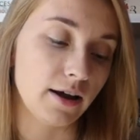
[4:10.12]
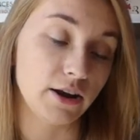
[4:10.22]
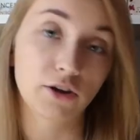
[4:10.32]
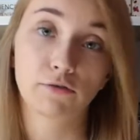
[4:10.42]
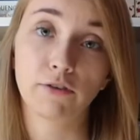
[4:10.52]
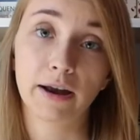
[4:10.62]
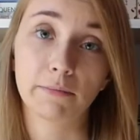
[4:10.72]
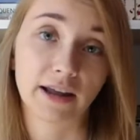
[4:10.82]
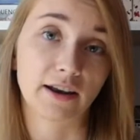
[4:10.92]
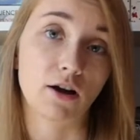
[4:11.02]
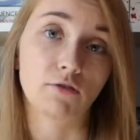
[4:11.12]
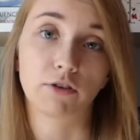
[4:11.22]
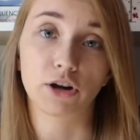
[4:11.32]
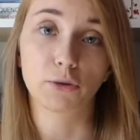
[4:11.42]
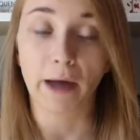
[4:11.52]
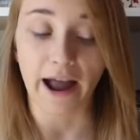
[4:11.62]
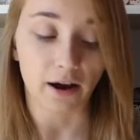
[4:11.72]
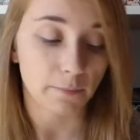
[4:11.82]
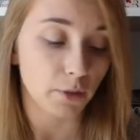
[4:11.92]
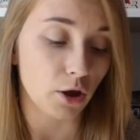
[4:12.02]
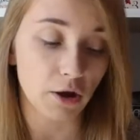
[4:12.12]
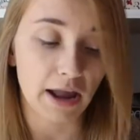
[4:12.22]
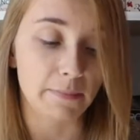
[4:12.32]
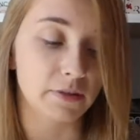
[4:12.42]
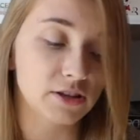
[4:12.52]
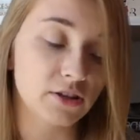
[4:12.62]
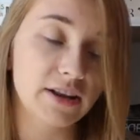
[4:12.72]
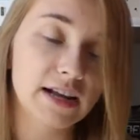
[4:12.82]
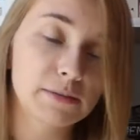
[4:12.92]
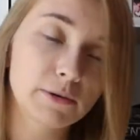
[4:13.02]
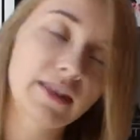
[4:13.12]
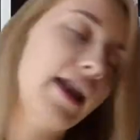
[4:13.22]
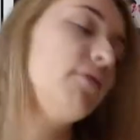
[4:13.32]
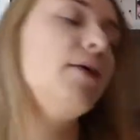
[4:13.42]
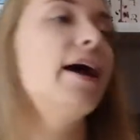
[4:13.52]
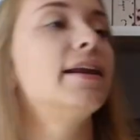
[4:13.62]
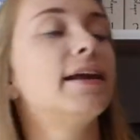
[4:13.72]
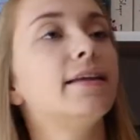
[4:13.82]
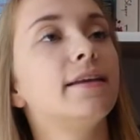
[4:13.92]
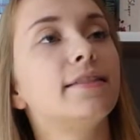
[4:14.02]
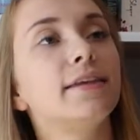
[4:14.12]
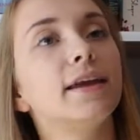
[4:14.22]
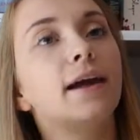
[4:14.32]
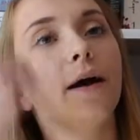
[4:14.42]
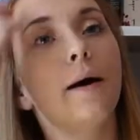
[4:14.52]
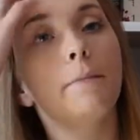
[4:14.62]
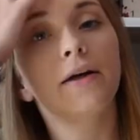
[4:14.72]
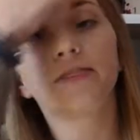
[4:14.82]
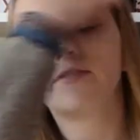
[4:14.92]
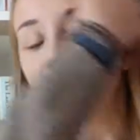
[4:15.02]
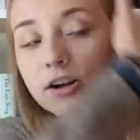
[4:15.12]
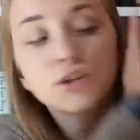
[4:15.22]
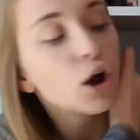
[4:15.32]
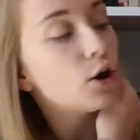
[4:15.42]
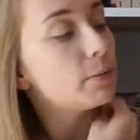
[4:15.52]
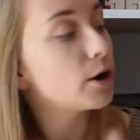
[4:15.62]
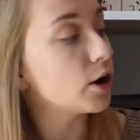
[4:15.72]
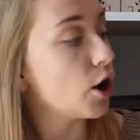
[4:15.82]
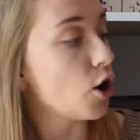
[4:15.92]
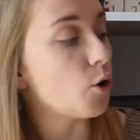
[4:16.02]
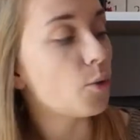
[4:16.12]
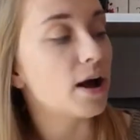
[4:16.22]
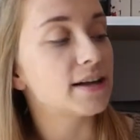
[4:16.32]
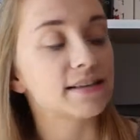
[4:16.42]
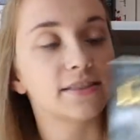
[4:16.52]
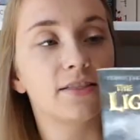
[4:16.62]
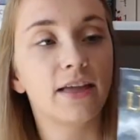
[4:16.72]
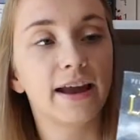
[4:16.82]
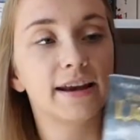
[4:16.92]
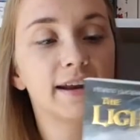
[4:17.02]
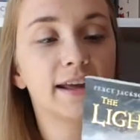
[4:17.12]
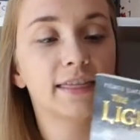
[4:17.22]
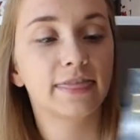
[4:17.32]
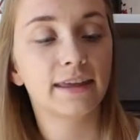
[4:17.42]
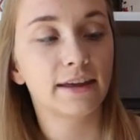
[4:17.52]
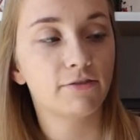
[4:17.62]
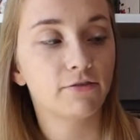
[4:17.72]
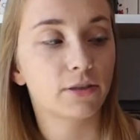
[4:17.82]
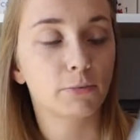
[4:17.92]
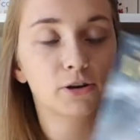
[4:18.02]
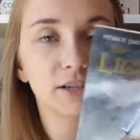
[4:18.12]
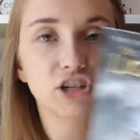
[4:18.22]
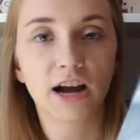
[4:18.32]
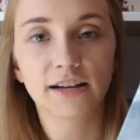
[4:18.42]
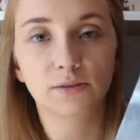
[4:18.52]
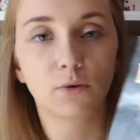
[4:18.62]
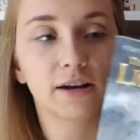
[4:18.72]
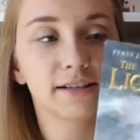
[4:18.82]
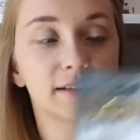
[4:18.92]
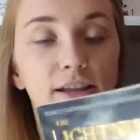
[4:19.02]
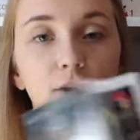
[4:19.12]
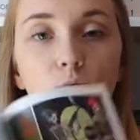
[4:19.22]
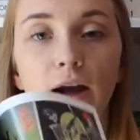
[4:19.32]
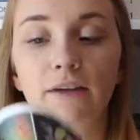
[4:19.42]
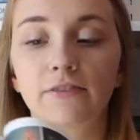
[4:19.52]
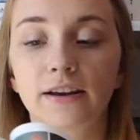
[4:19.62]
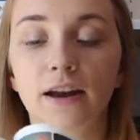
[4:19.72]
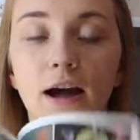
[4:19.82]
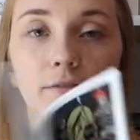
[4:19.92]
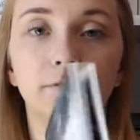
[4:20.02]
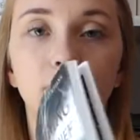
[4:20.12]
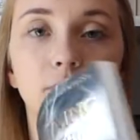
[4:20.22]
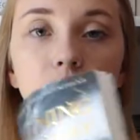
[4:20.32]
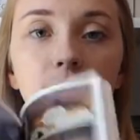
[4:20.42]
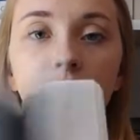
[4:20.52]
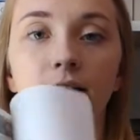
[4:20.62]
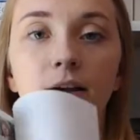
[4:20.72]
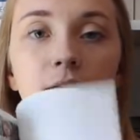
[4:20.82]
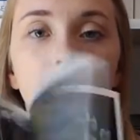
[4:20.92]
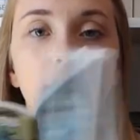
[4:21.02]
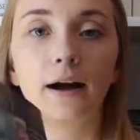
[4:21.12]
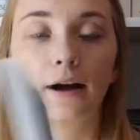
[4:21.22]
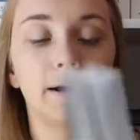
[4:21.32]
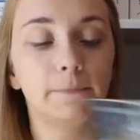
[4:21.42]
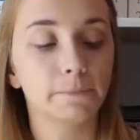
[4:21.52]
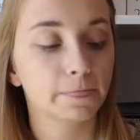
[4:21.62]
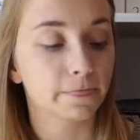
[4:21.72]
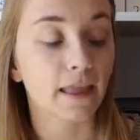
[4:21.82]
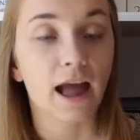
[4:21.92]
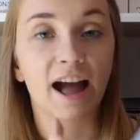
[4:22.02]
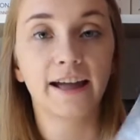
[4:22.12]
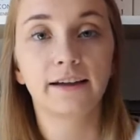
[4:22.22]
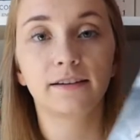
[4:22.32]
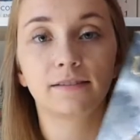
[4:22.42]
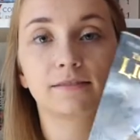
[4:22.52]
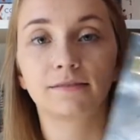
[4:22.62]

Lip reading: And you can friend me and I'll friend you back. Okay, so the next book that I read in the month of October was The Lightning Thief, the Percy Jackson one. It's the graphic novel. I